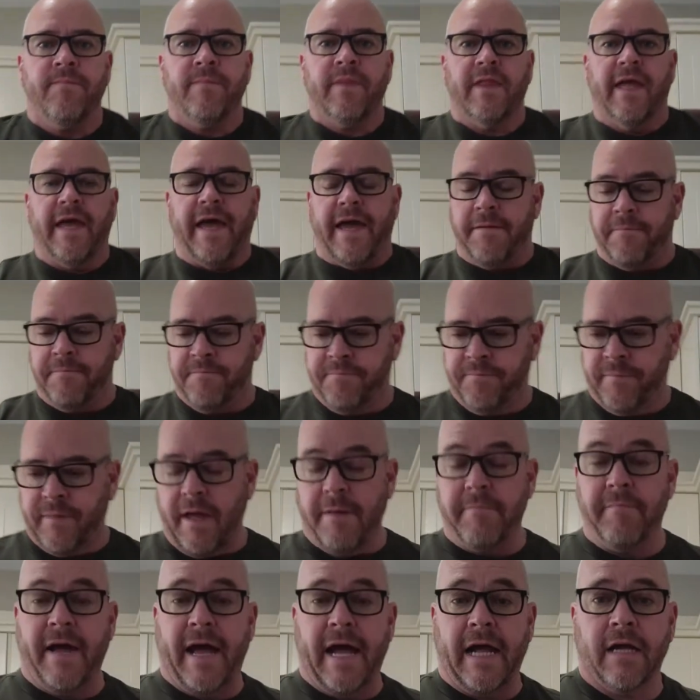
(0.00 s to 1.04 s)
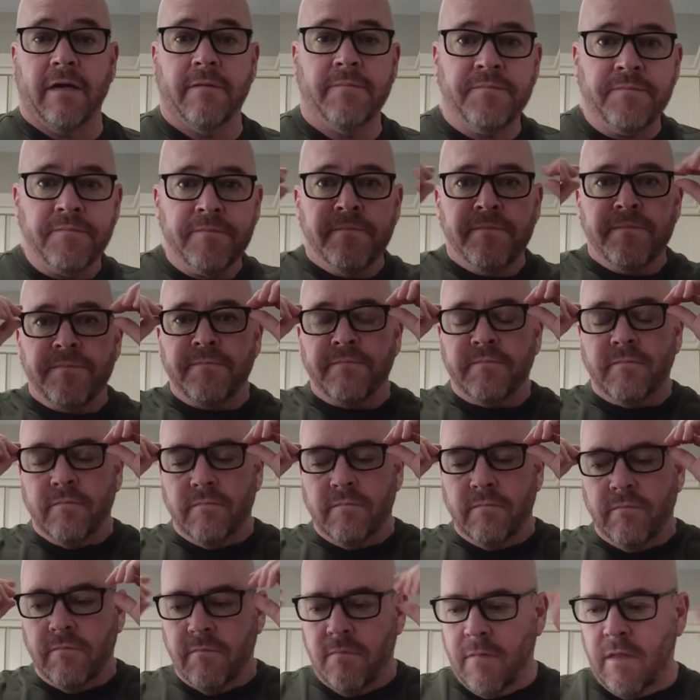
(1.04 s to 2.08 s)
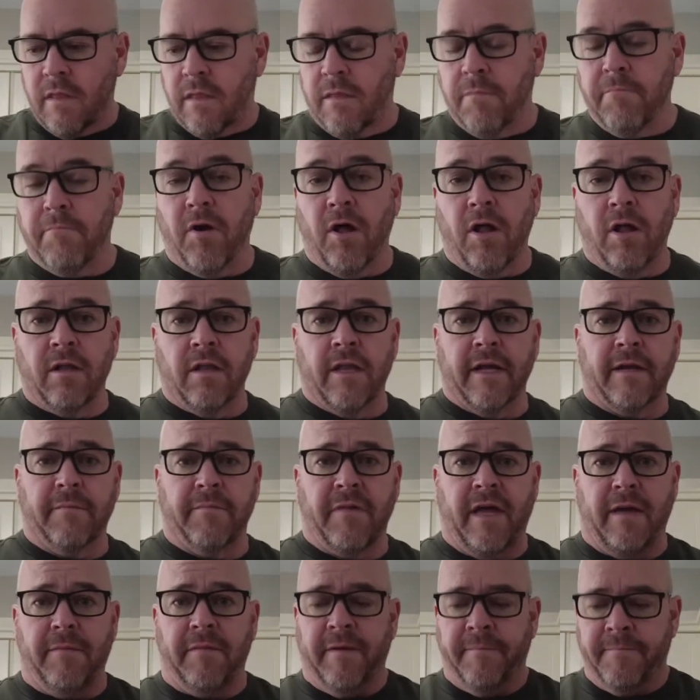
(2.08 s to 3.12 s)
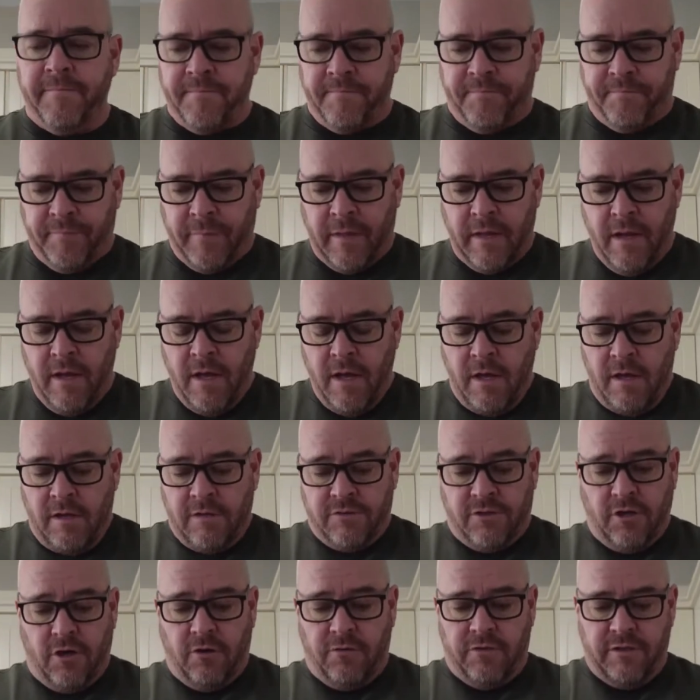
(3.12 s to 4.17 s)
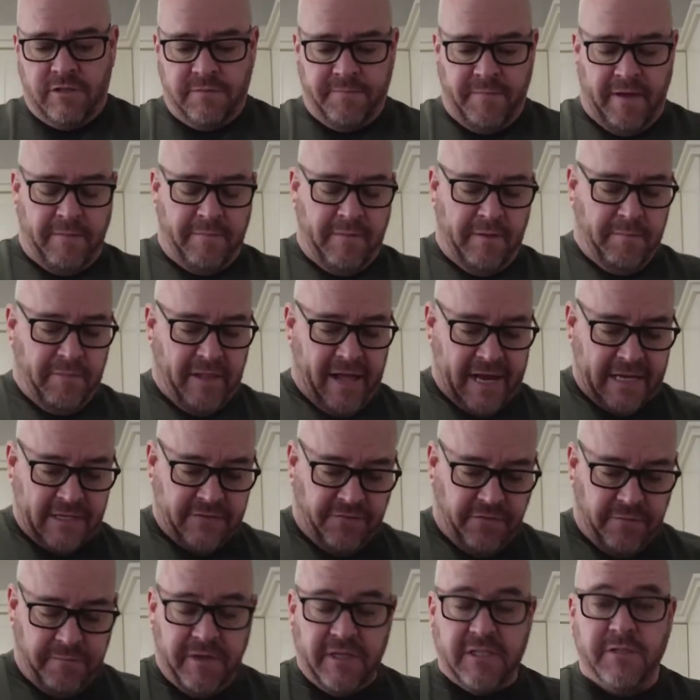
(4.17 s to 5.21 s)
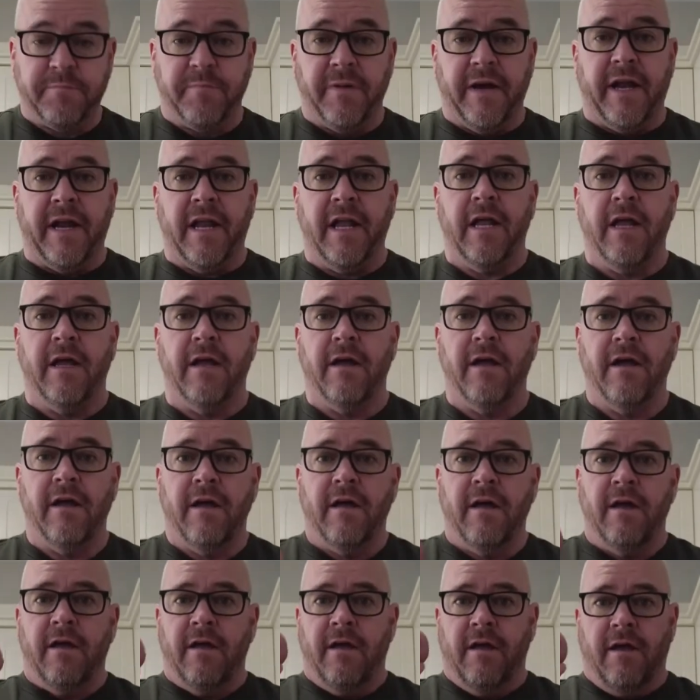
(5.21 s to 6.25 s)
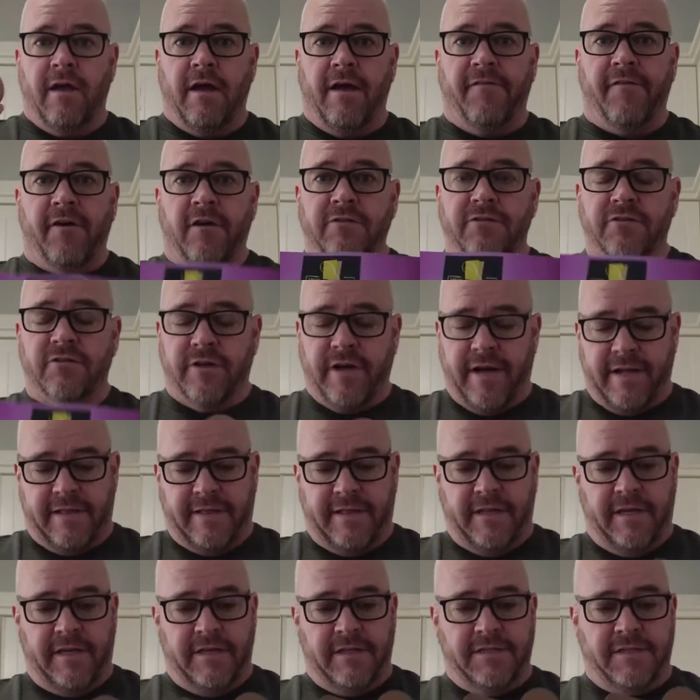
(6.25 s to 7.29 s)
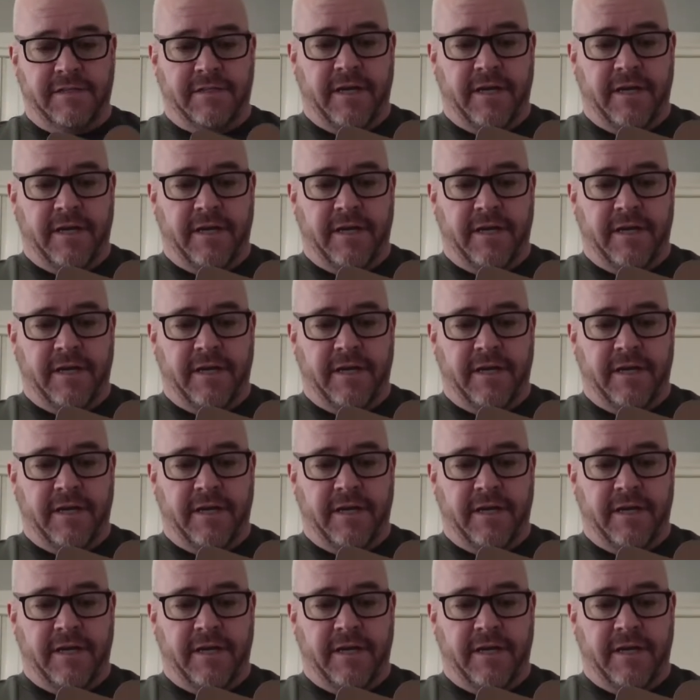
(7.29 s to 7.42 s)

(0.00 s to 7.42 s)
Okay, I'm back, bawling like a baby. So this may be blasphemous, but I've also got these.